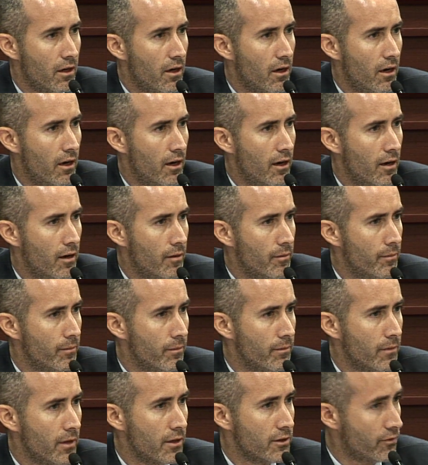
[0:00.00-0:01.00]

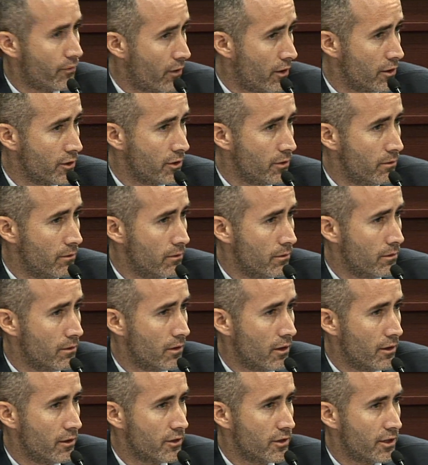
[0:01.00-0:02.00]
as far as you
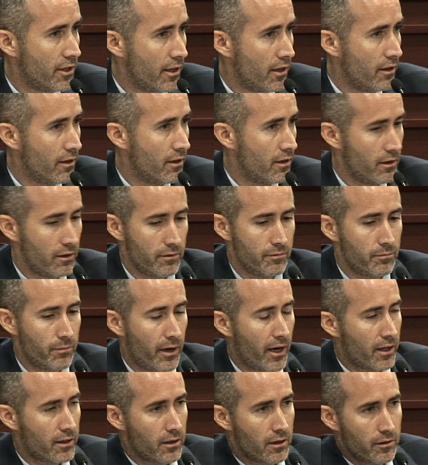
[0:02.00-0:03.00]
understand it and
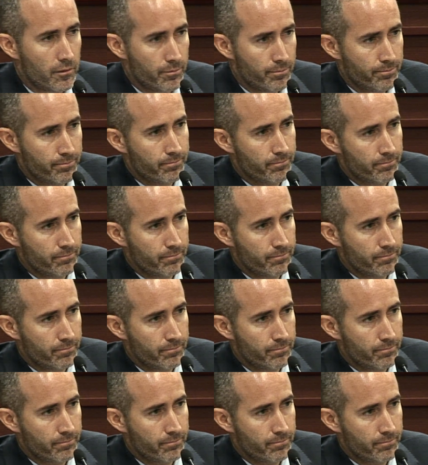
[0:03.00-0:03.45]
practicum?